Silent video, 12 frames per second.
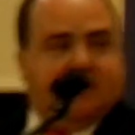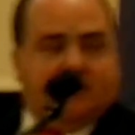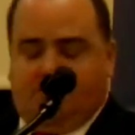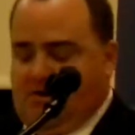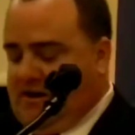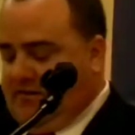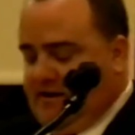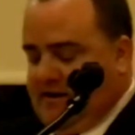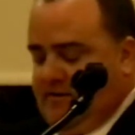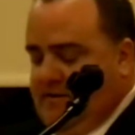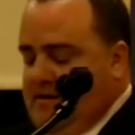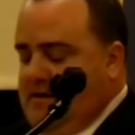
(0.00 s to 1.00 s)
being our
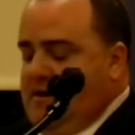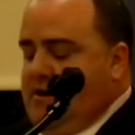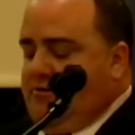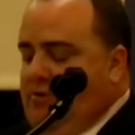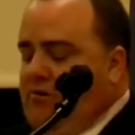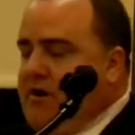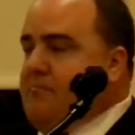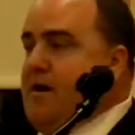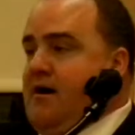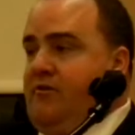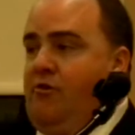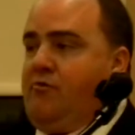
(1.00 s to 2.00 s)
moderator. Growing,
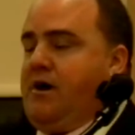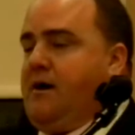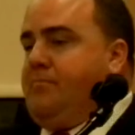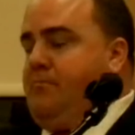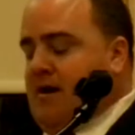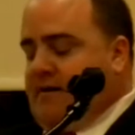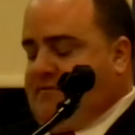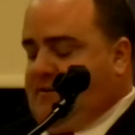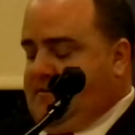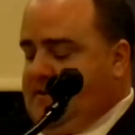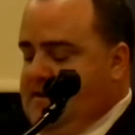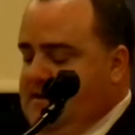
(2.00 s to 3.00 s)
growing up in
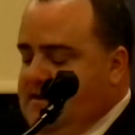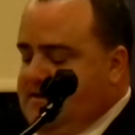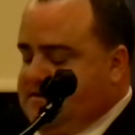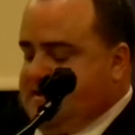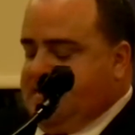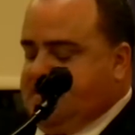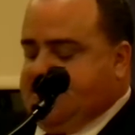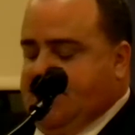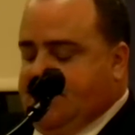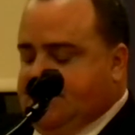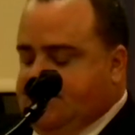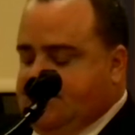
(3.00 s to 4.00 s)
Montville, seeing the
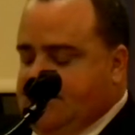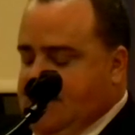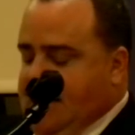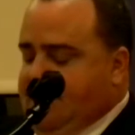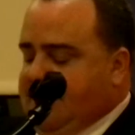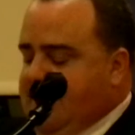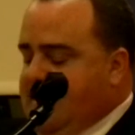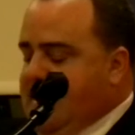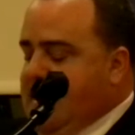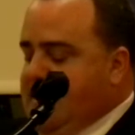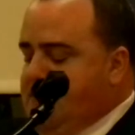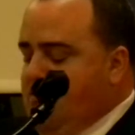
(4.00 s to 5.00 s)
changes, having
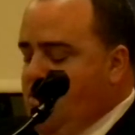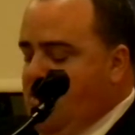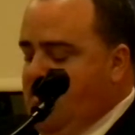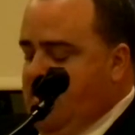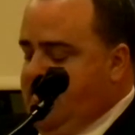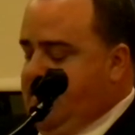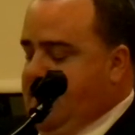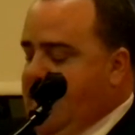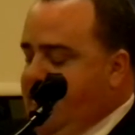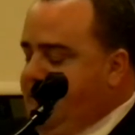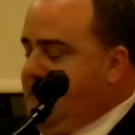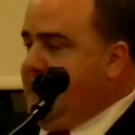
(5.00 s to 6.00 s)
dedicated more than
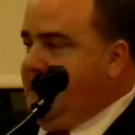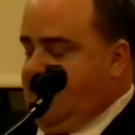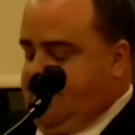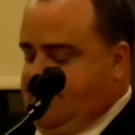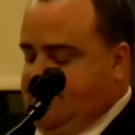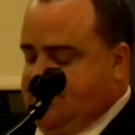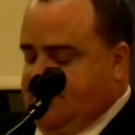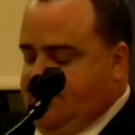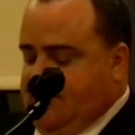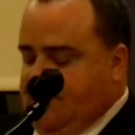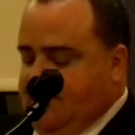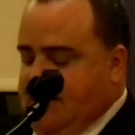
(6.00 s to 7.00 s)
half my life to
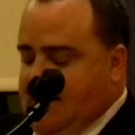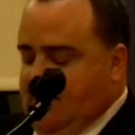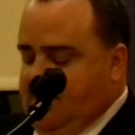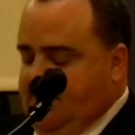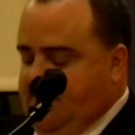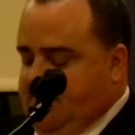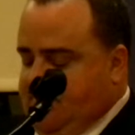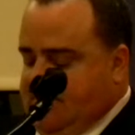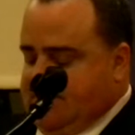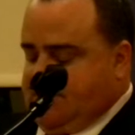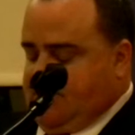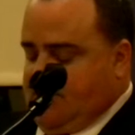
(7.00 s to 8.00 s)
serving our town through the
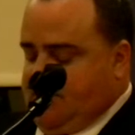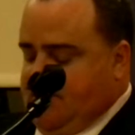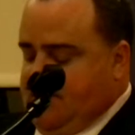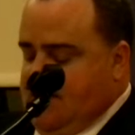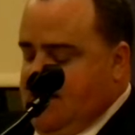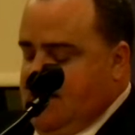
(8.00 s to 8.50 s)
police department